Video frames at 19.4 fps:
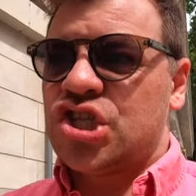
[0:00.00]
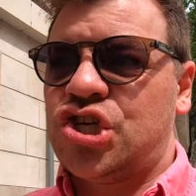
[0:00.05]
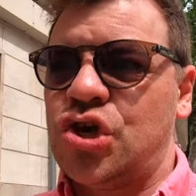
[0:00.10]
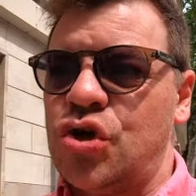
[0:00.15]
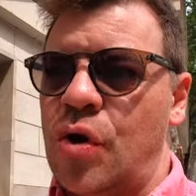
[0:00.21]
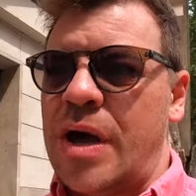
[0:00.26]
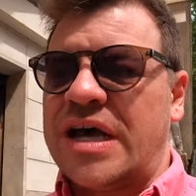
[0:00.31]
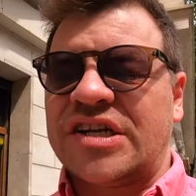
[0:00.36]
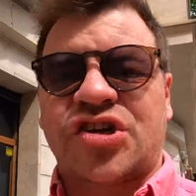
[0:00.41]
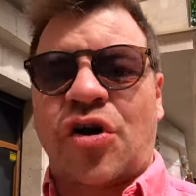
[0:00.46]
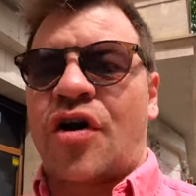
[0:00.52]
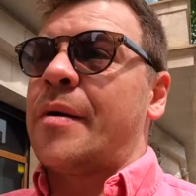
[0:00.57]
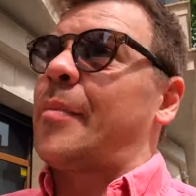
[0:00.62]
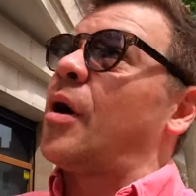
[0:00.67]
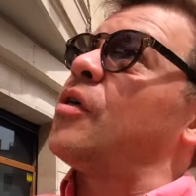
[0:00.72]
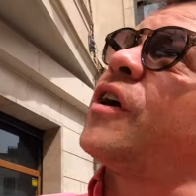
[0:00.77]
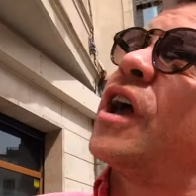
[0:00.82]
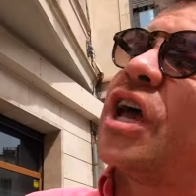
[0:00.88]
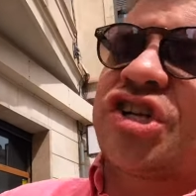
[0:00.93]
to, uh, sorry
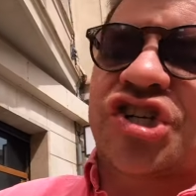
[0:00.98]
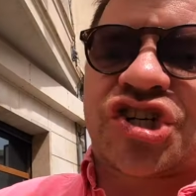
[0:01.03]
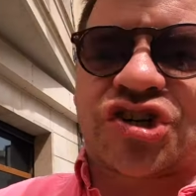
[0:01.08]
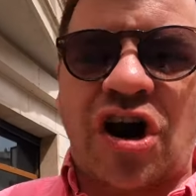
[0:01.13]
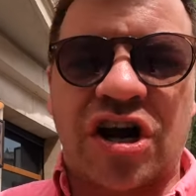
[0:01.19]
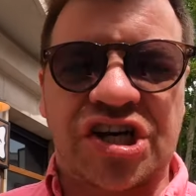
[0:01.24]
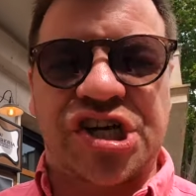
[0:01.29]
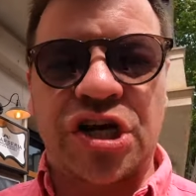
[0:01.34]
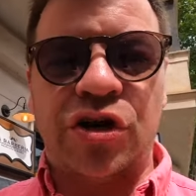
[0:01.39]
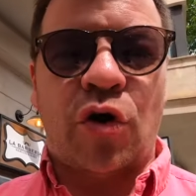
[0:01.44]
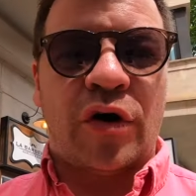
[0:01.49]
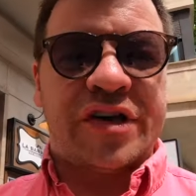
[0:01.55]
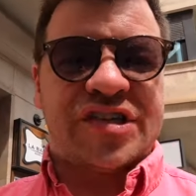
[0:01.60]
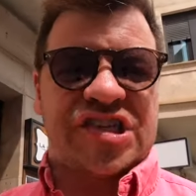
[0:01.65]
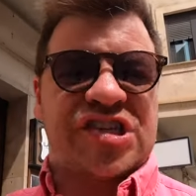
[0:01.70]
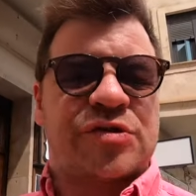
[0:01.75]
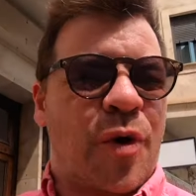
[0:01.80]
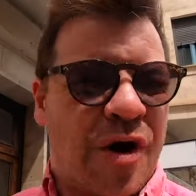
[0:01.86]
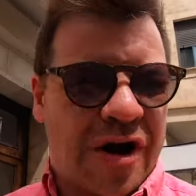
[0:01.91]
about the construction
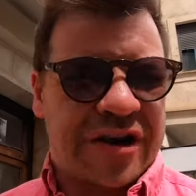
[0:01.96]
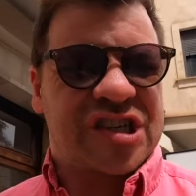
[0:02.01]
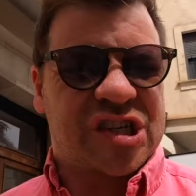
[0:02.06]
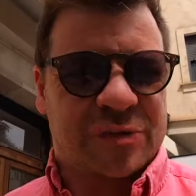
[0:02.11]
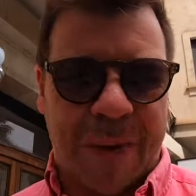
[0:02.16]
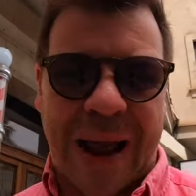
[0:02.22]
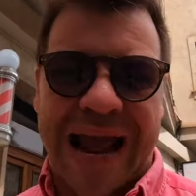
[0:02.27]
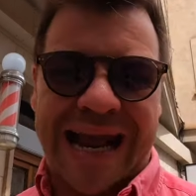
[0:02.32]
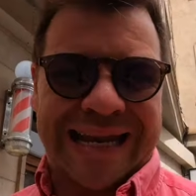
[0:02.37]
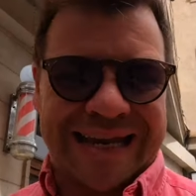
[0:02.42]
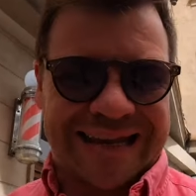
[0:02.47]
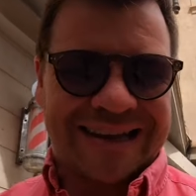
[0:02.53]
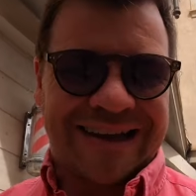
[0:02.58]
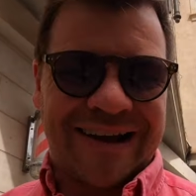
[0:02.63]
noises, we're in Spain.